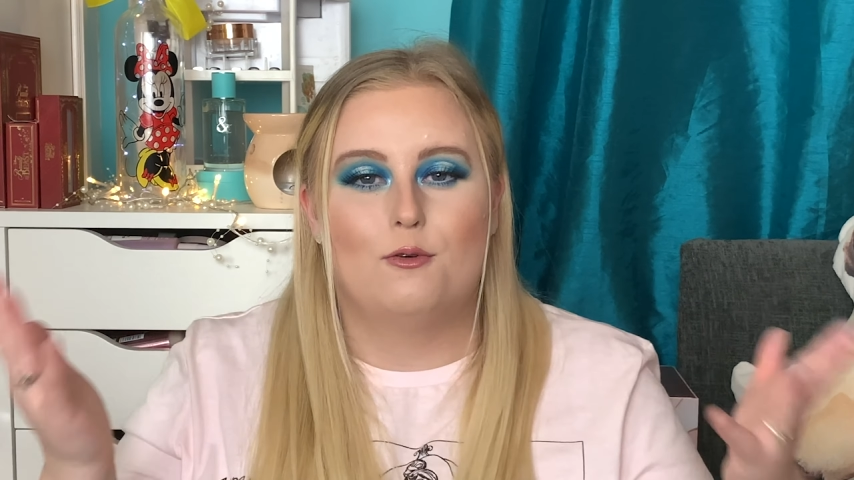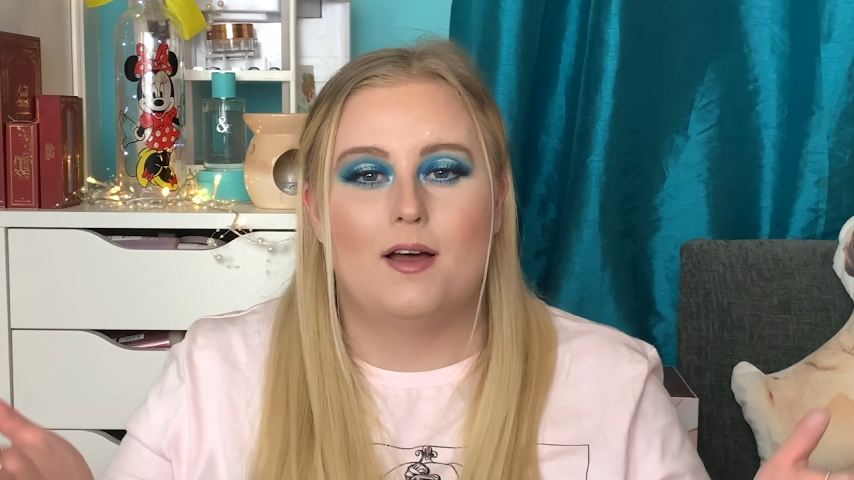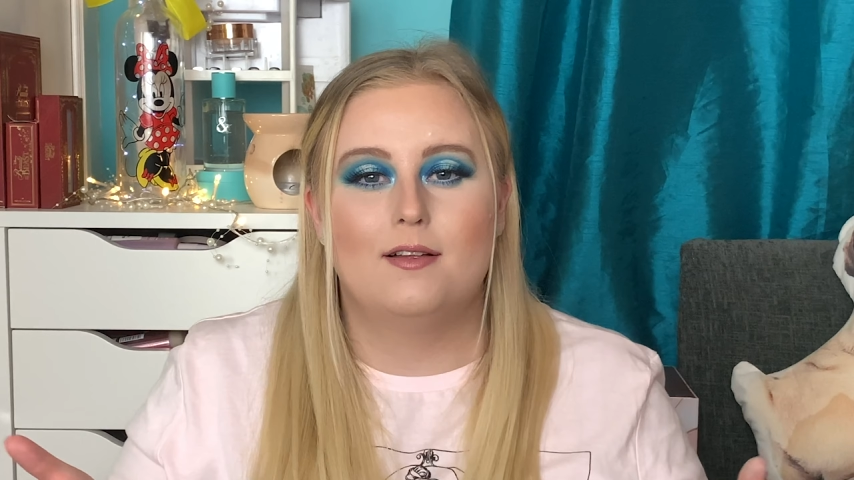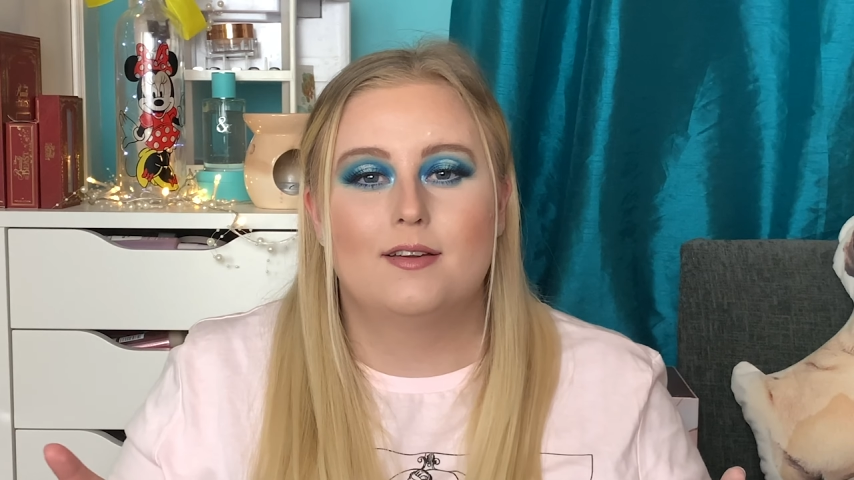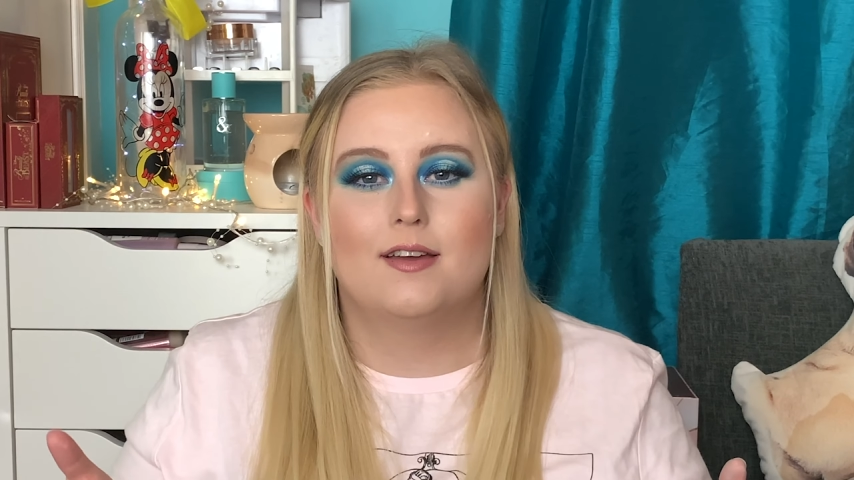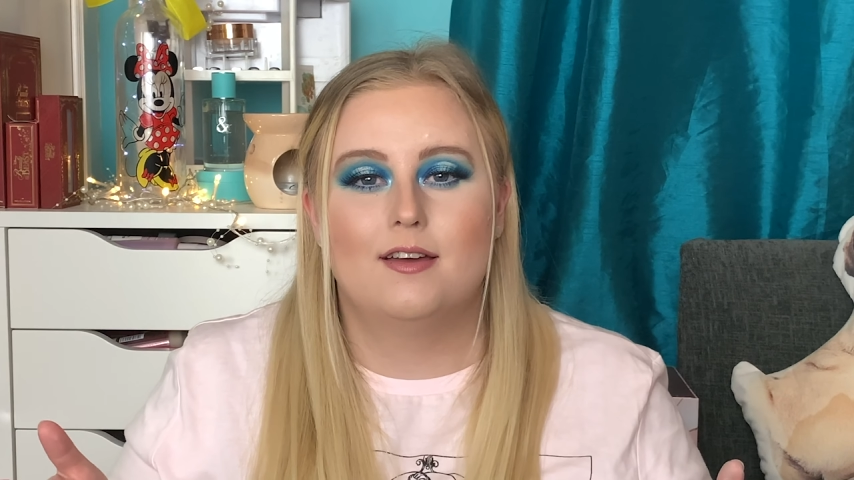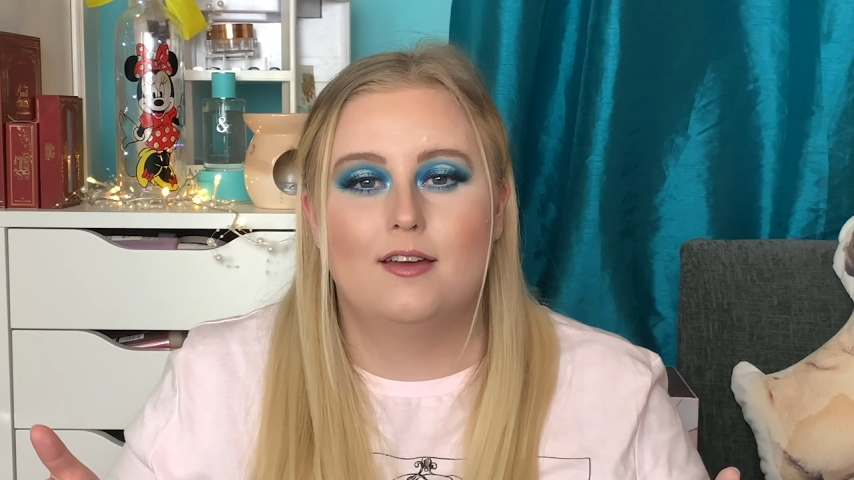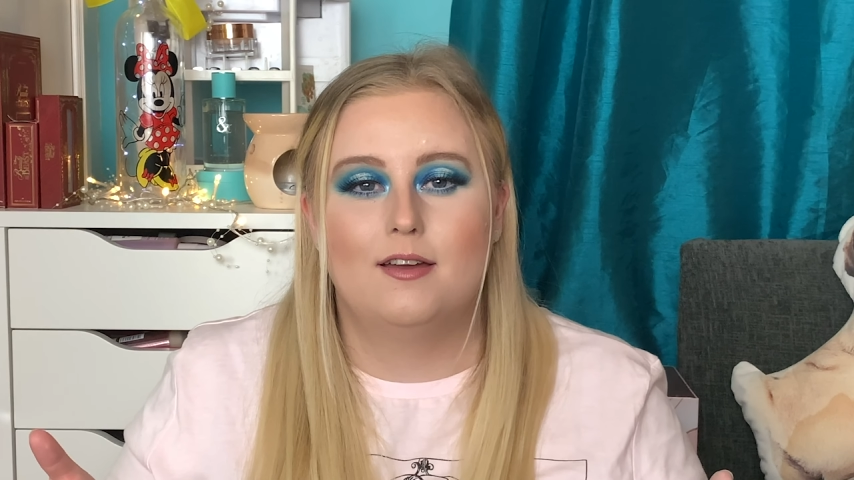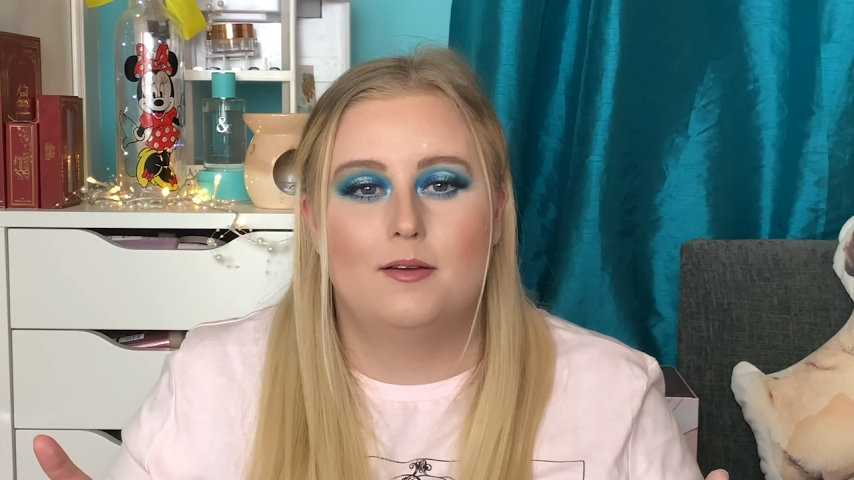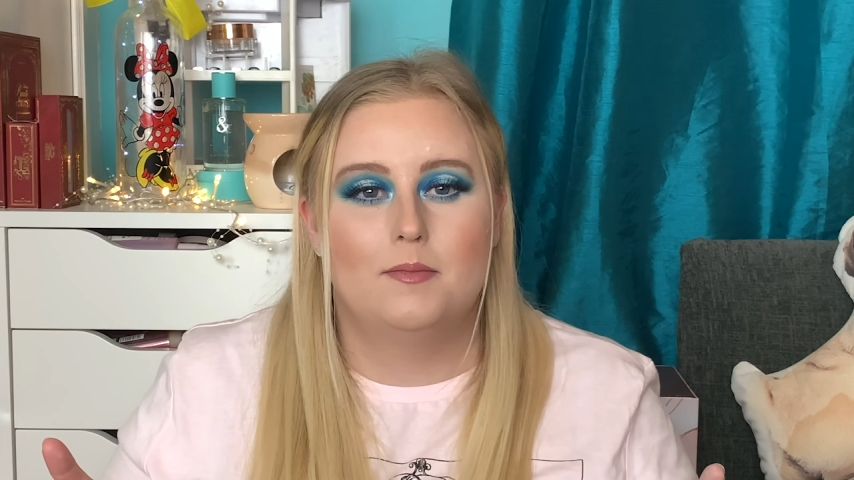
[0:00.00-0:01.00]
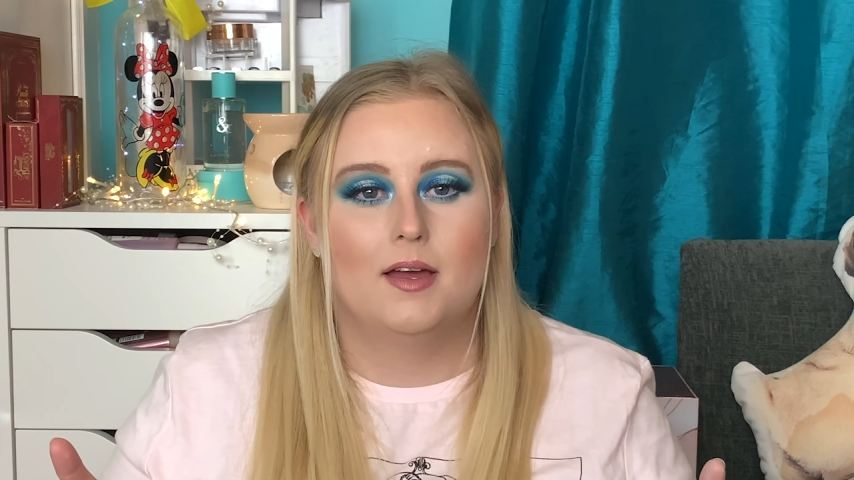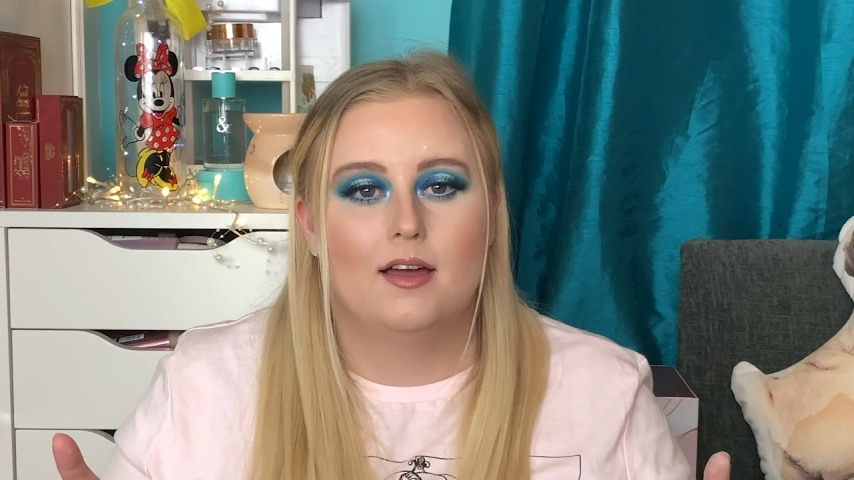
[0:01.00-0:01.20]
welcome.